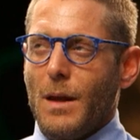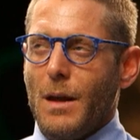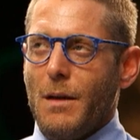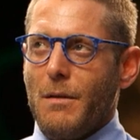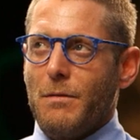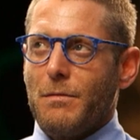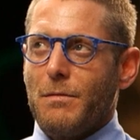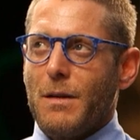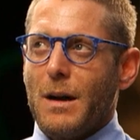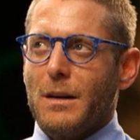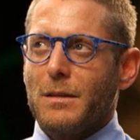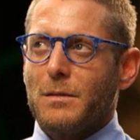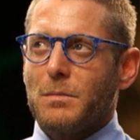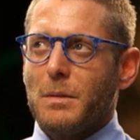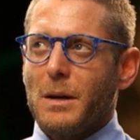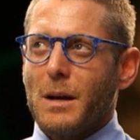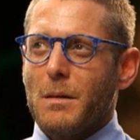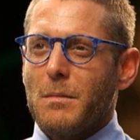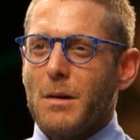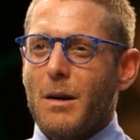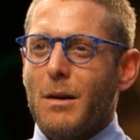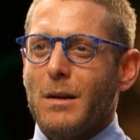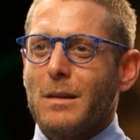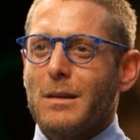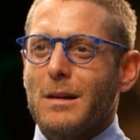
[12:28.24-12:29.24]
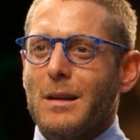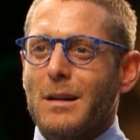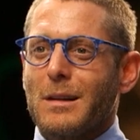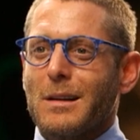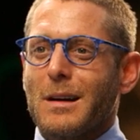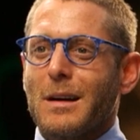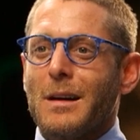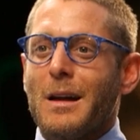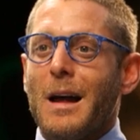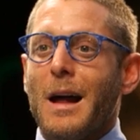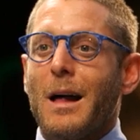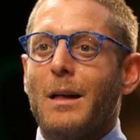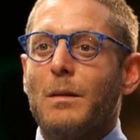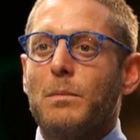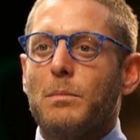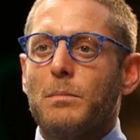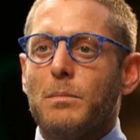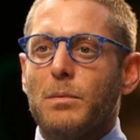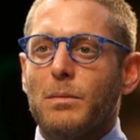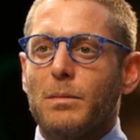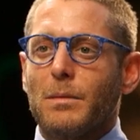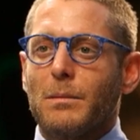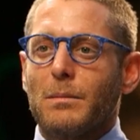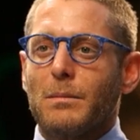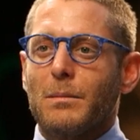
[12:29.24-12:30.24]
if I speak about it, it can
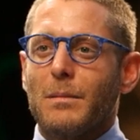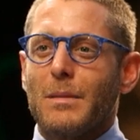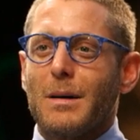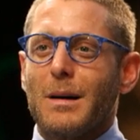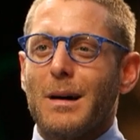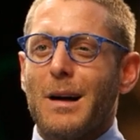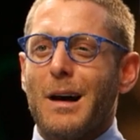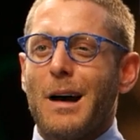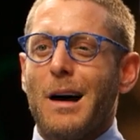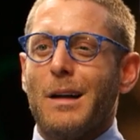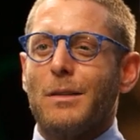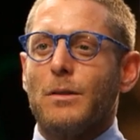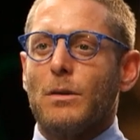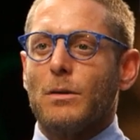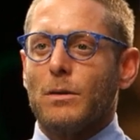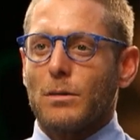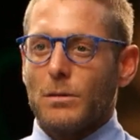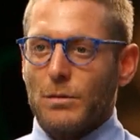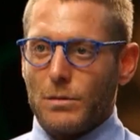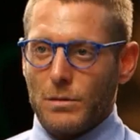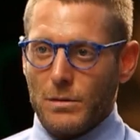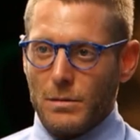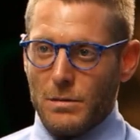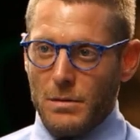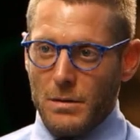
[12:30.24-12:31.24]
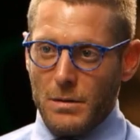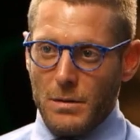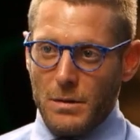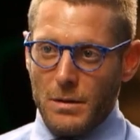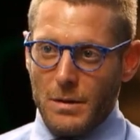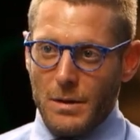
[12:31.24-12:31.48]
help others.